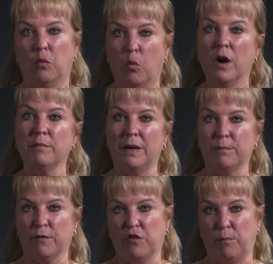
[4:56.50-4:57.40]
One
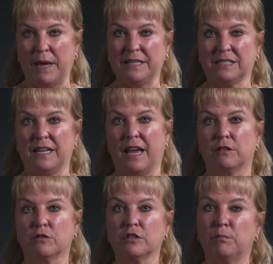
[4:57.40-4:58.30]
member of the bait
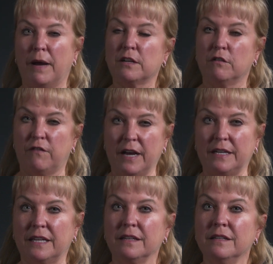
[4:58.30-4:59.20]
snagglers, Michael
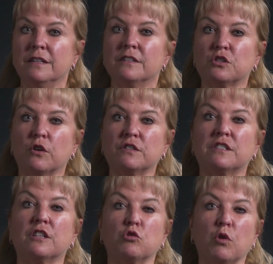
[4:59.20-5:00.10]
Vining, serves
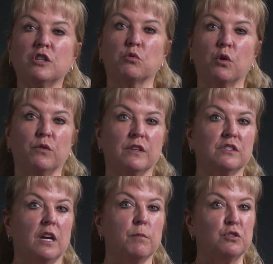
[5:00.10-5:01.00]
as the treasurer in the
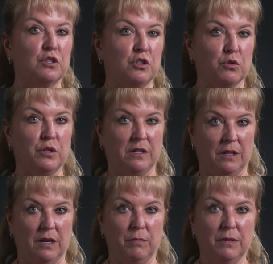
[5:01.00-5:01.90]
Cybersecurity
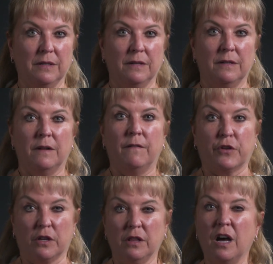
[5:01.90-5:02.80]
Club.
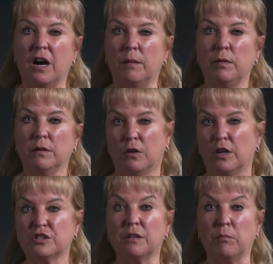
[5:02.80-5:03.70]
The club
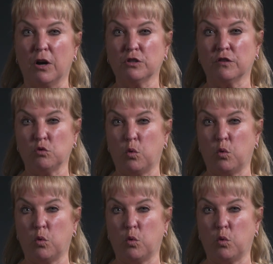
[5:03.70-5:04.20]
launched in March of